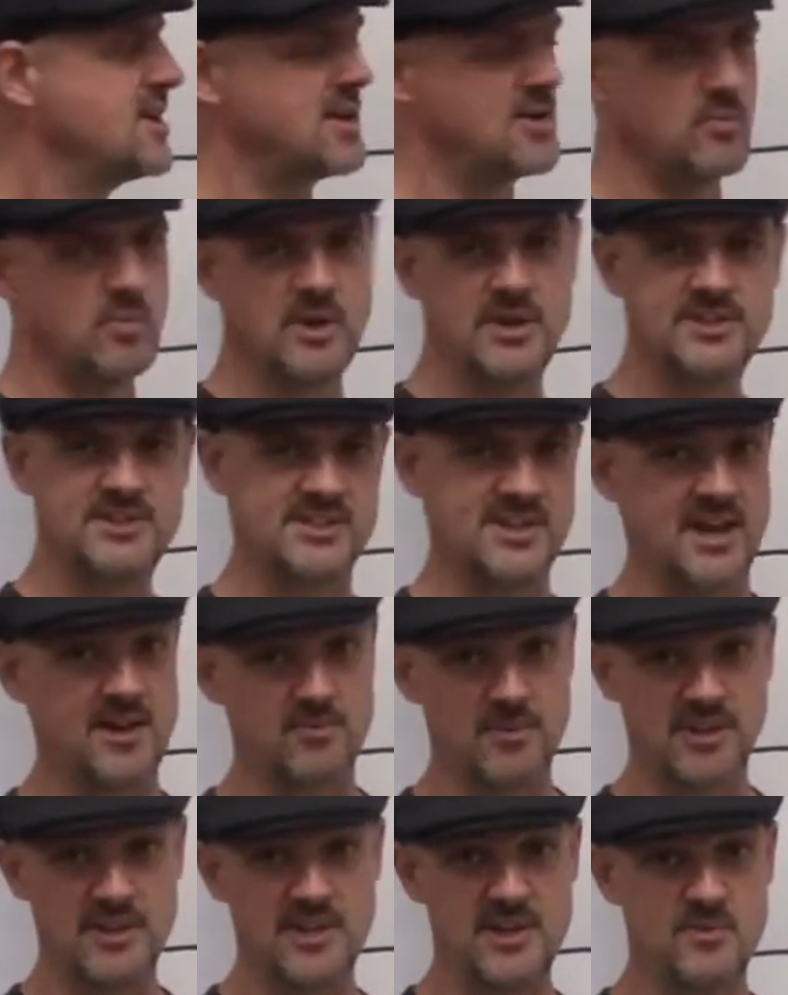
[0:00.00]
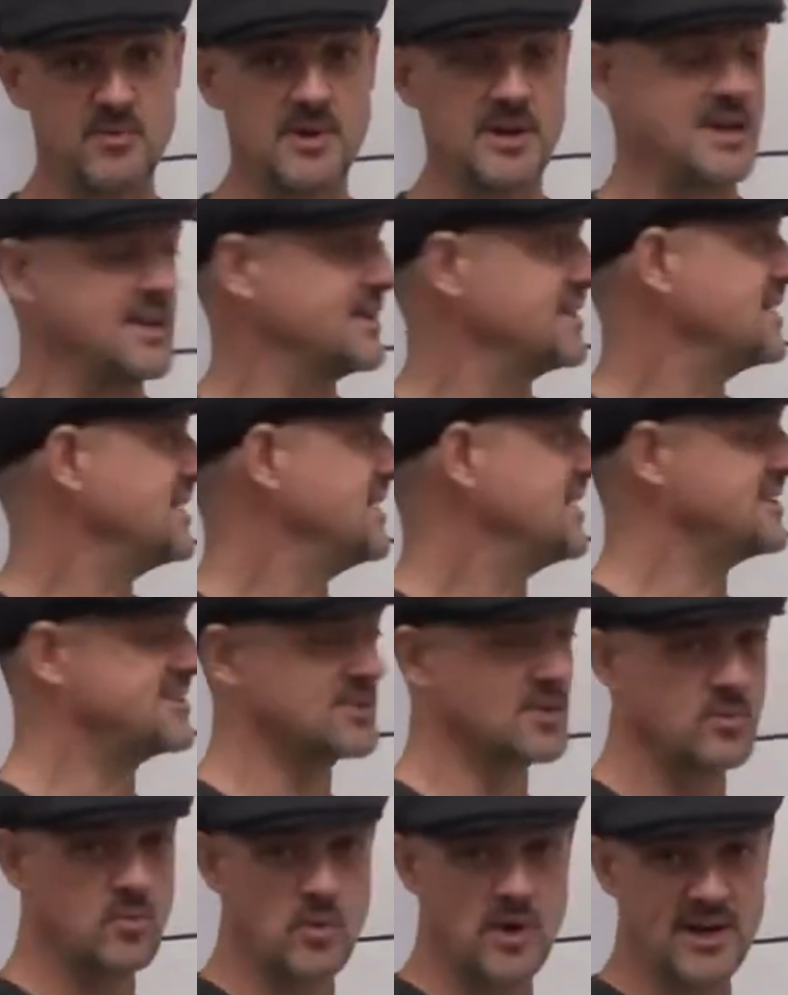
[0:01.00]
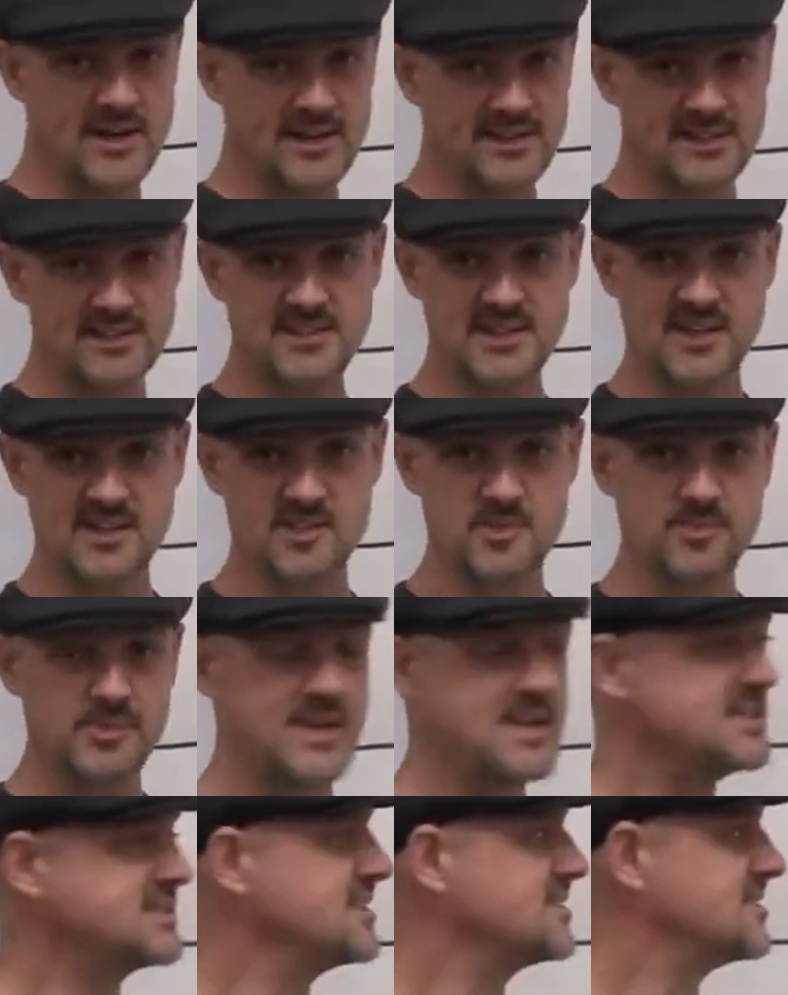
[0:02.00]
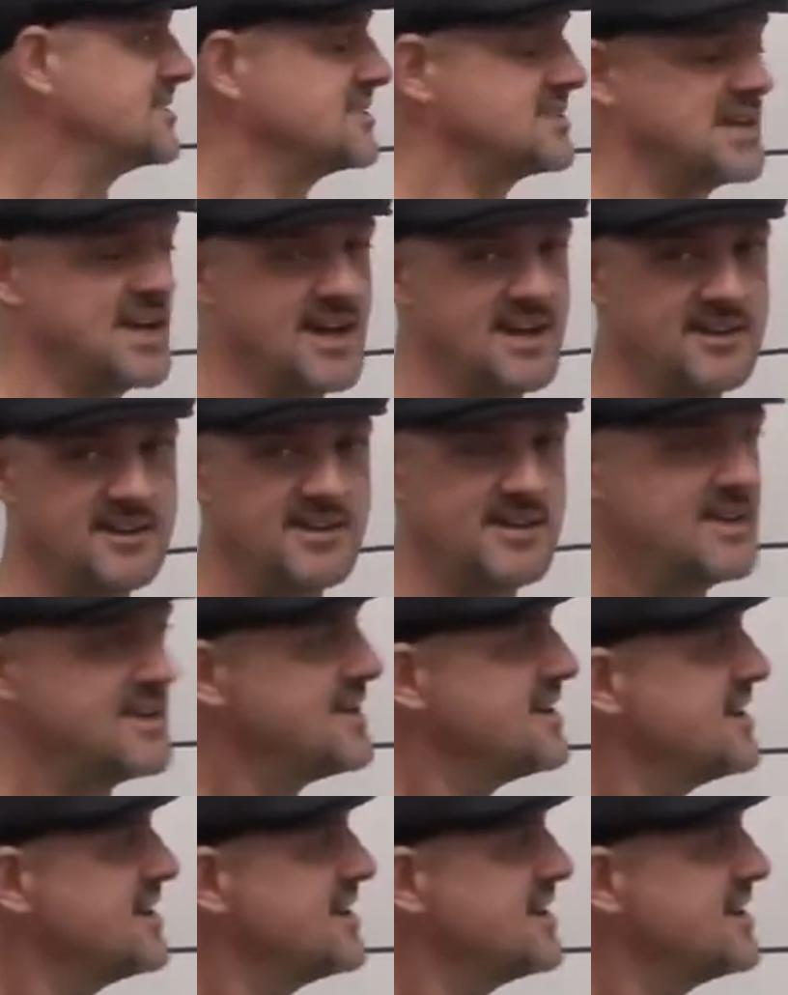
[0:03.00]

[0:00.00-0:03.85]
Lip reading: Well, it's not really a 1. It's a 1 in the tens place. It's a 10.